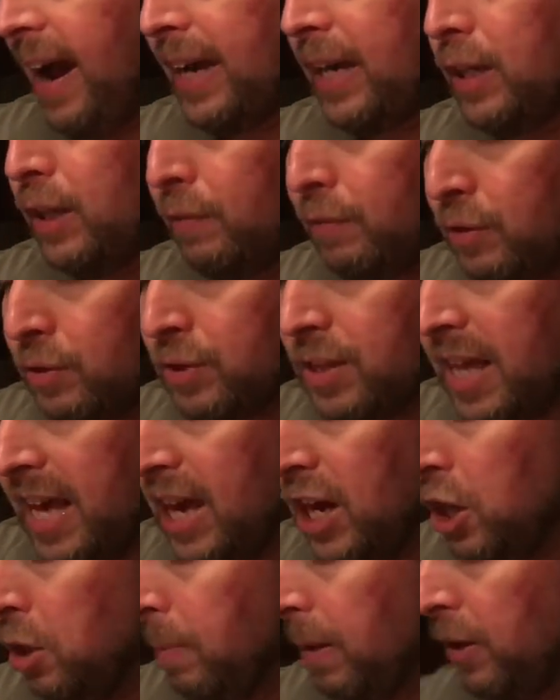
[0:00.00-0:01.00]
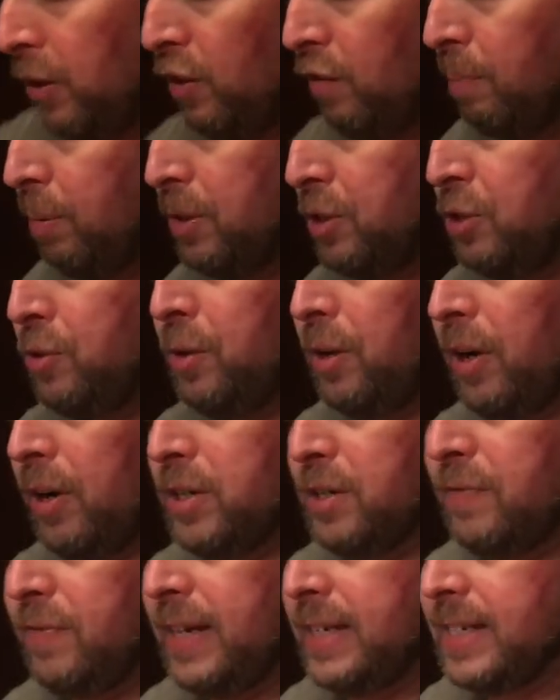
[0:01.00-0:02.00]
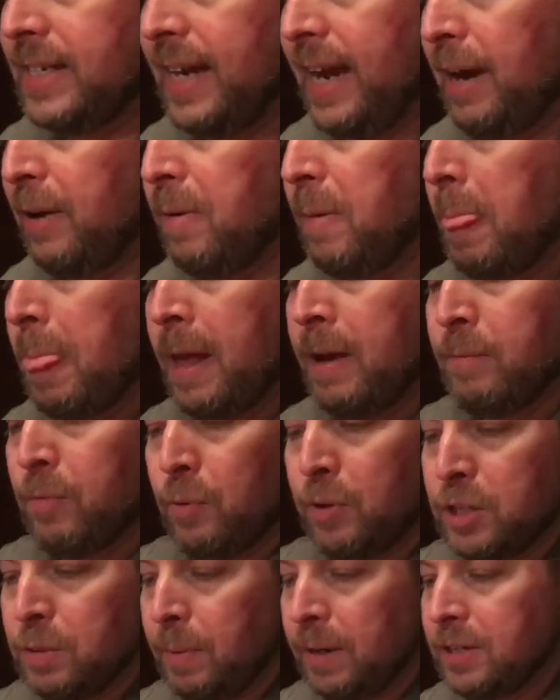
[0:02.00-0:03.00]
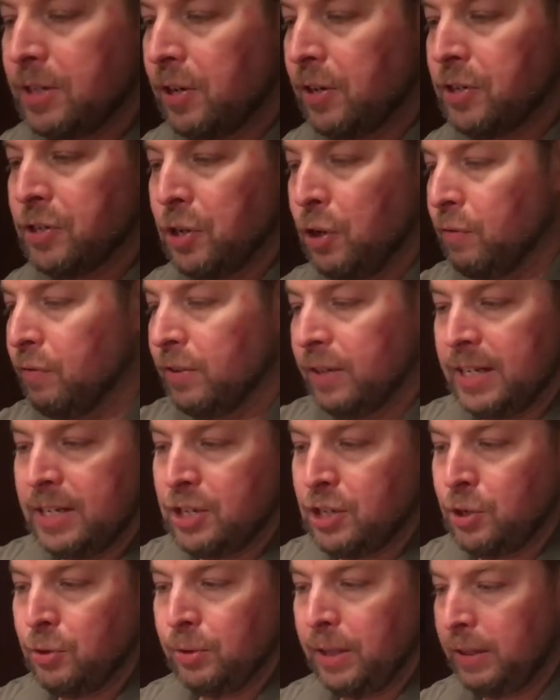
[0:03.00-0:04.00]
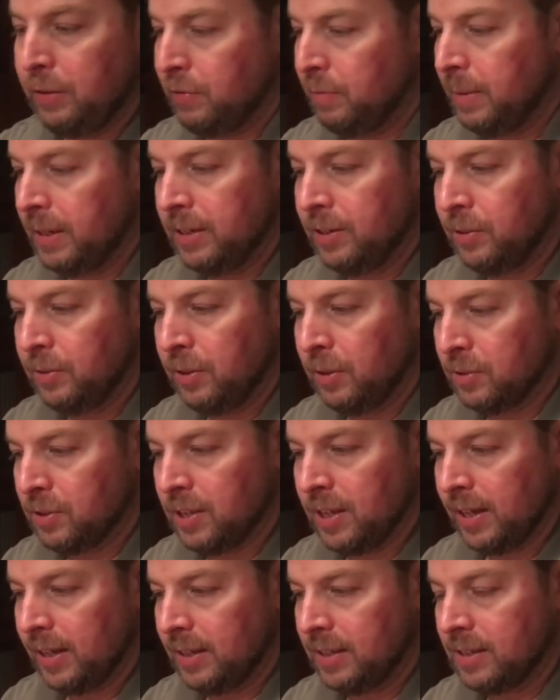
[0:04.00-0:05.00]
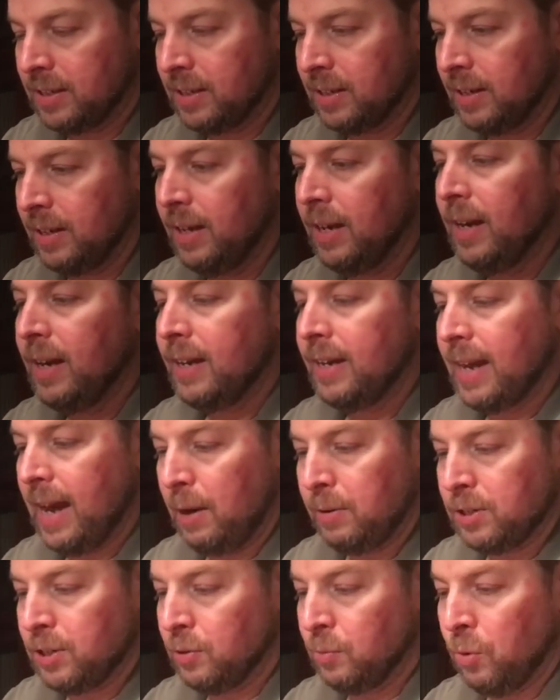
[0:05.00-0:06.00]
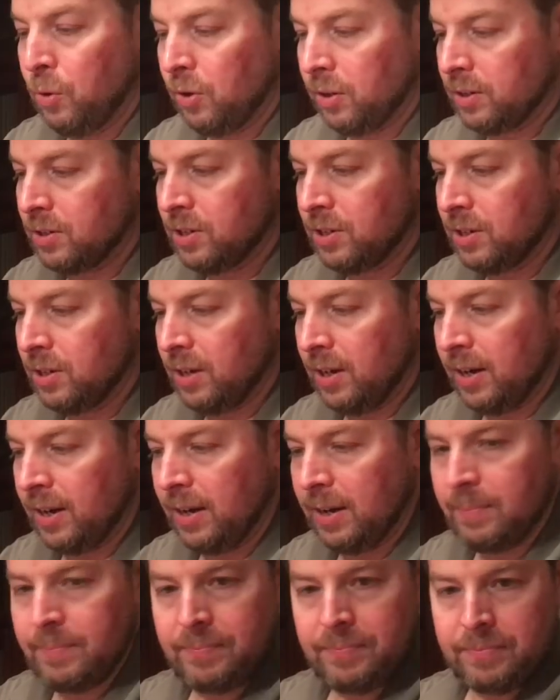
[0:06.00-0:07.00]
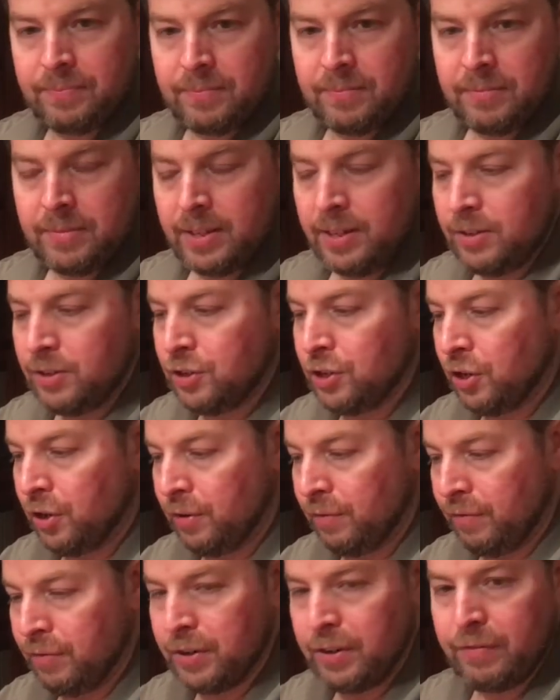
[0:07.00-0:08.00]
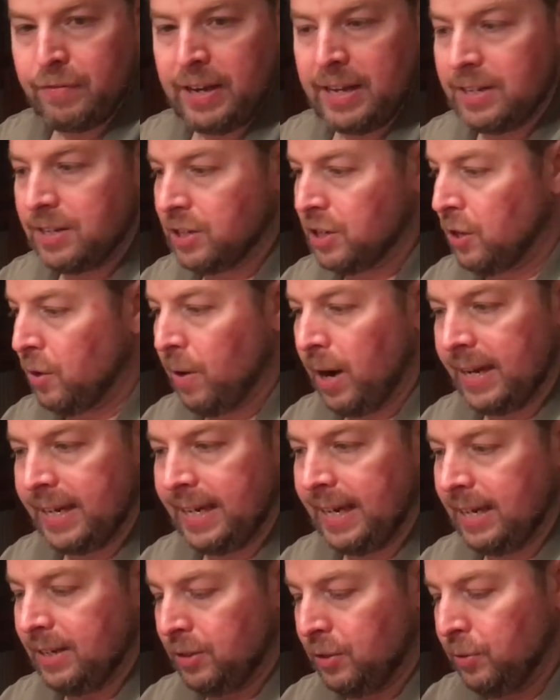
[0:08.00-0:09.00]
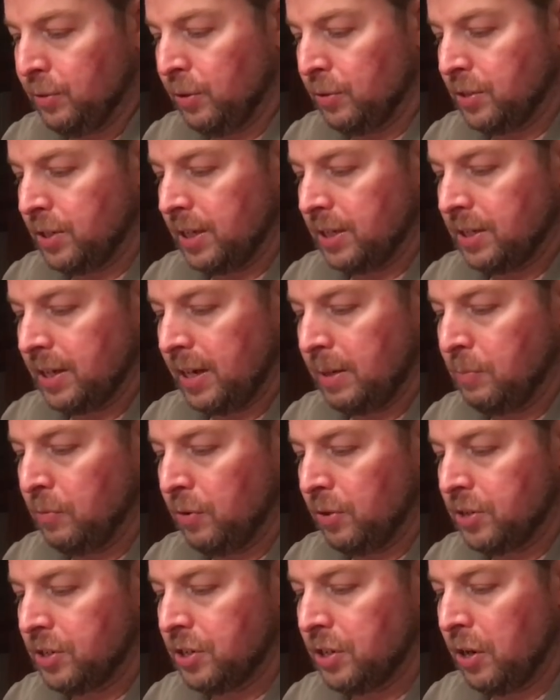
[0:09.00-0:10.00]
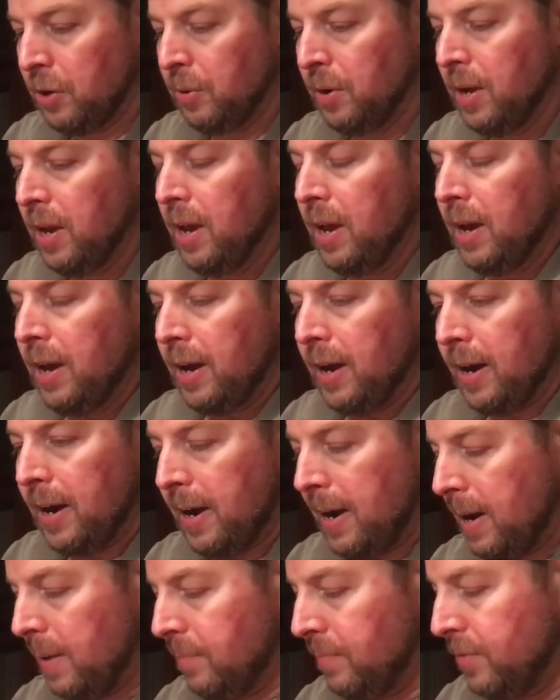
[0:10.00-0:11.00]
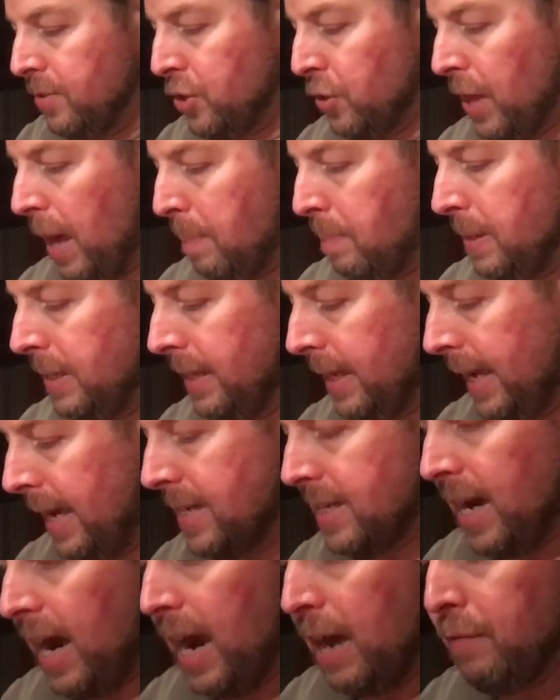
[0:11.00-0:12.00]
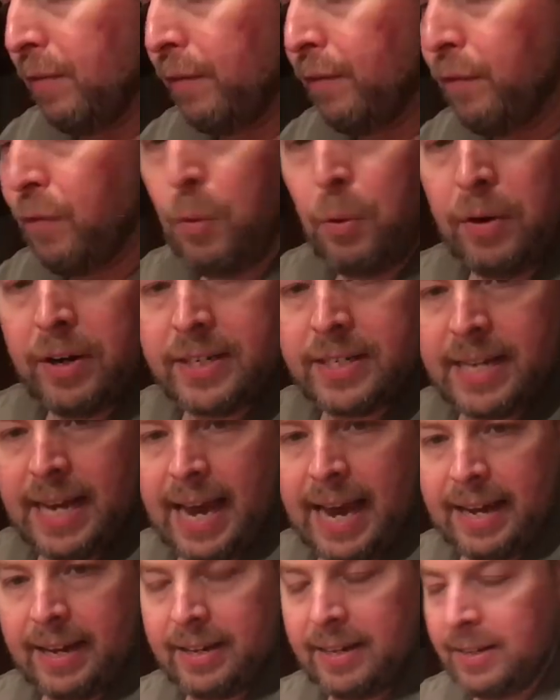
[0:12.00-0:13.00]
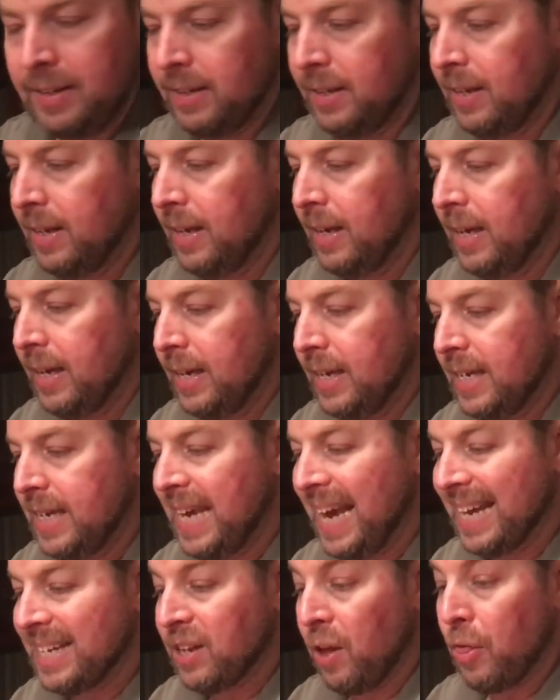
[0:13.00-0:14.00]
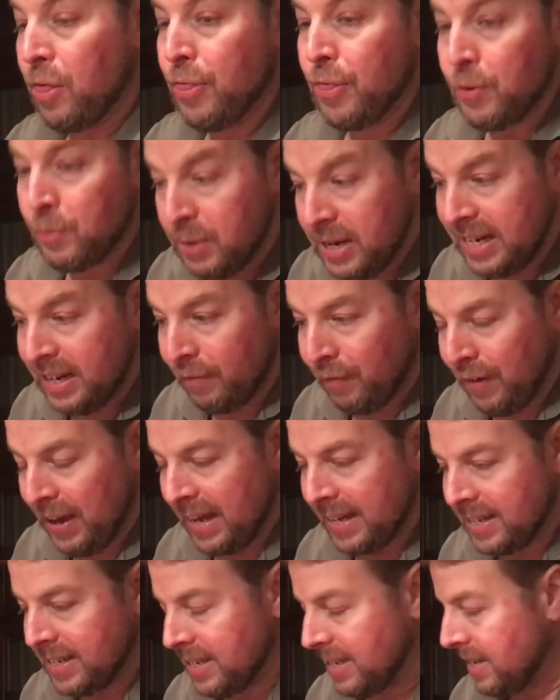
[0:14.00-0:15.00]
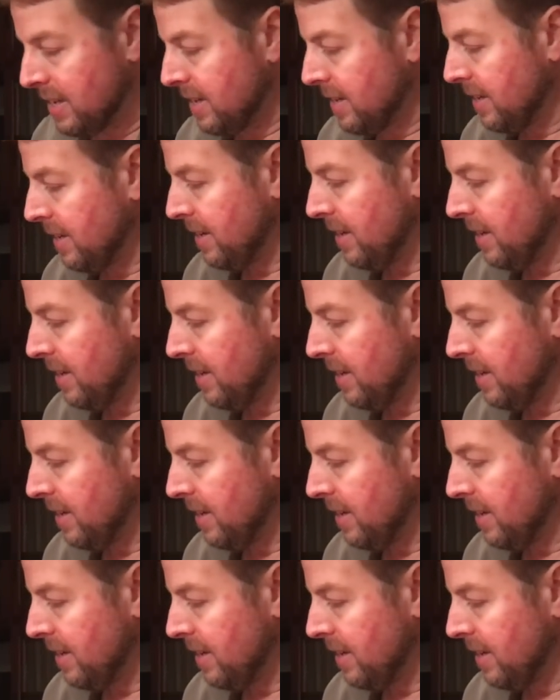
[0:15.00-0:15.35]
I could have used the helm. I could have put 2 cards face down. But once my turn's over, it's too late for me to do those things. Now it's the Warg's turn for defense, so I can't do those things anymore. So that being the case, I have a 4 attack. He has a 3 defense.